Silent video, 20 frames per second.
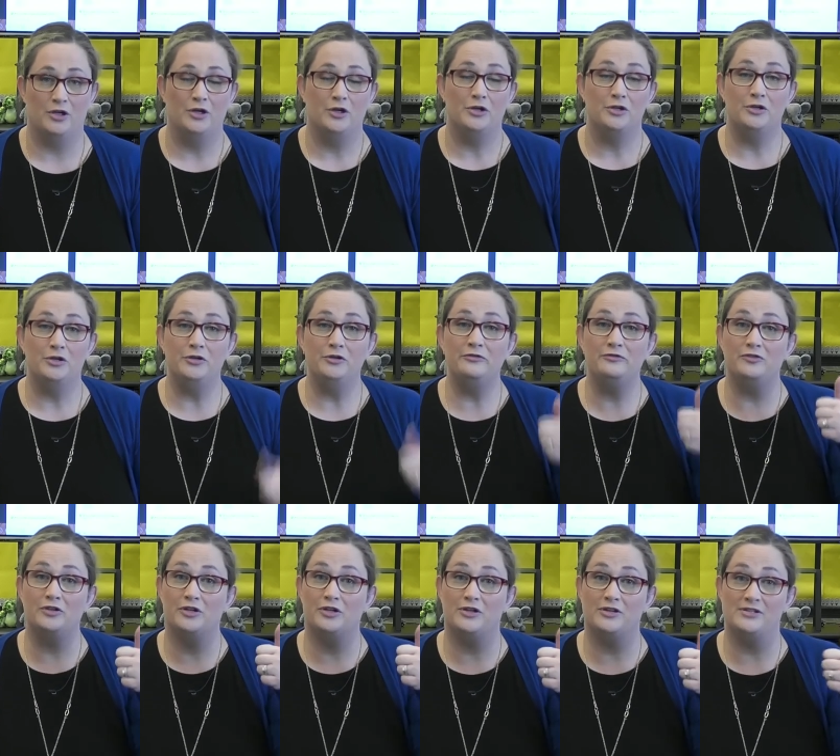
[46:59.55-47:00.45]
You've
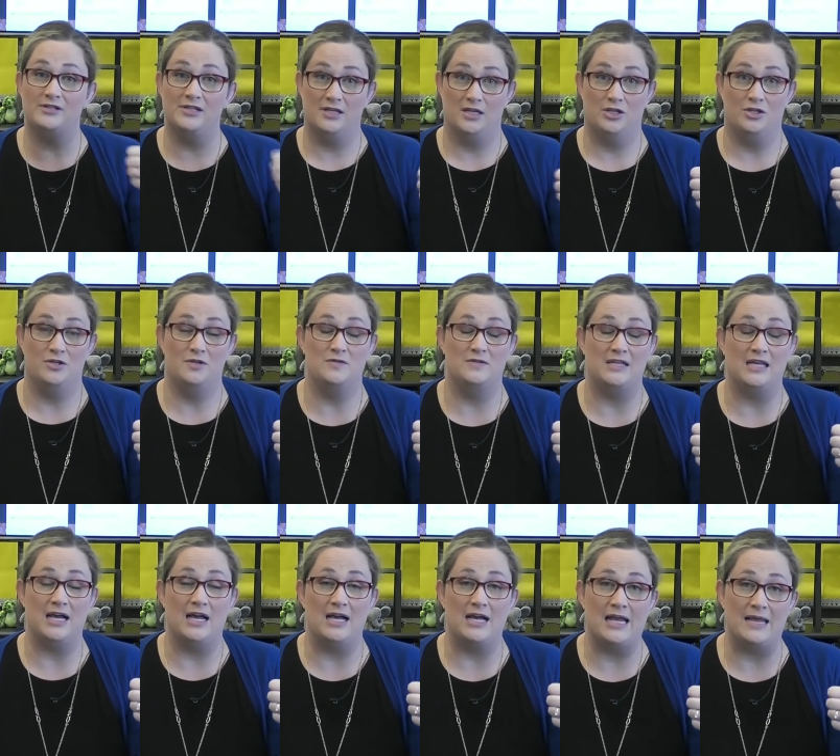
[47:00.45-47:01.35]
learned using
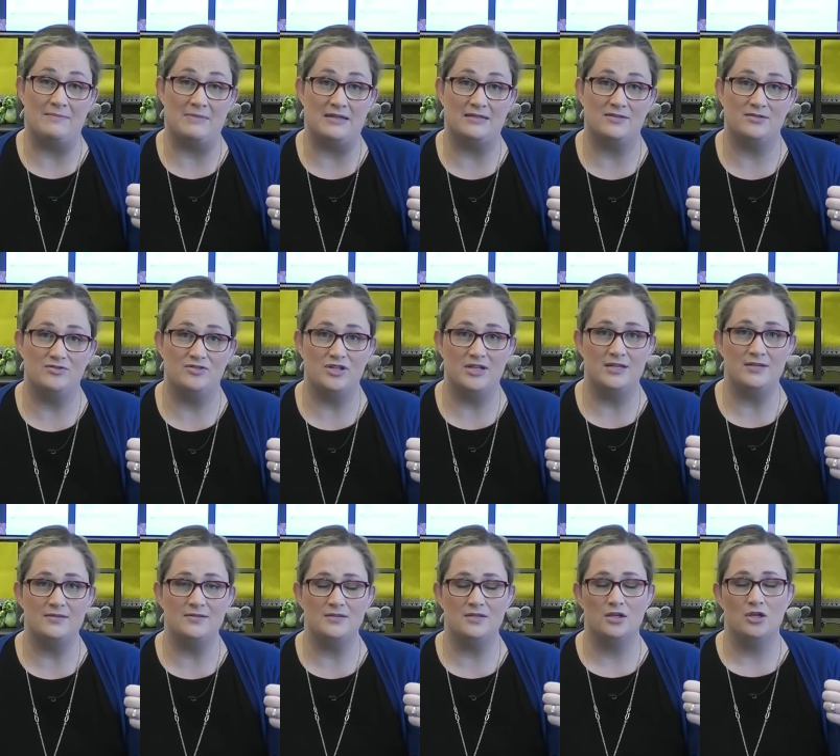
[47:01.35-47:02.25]
I
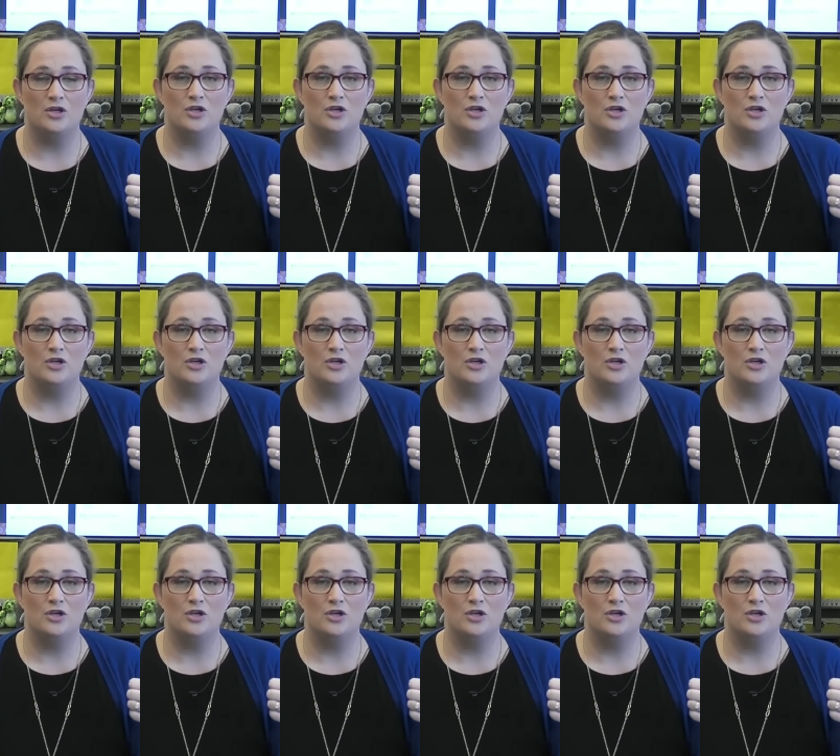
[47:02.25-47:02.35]
messages.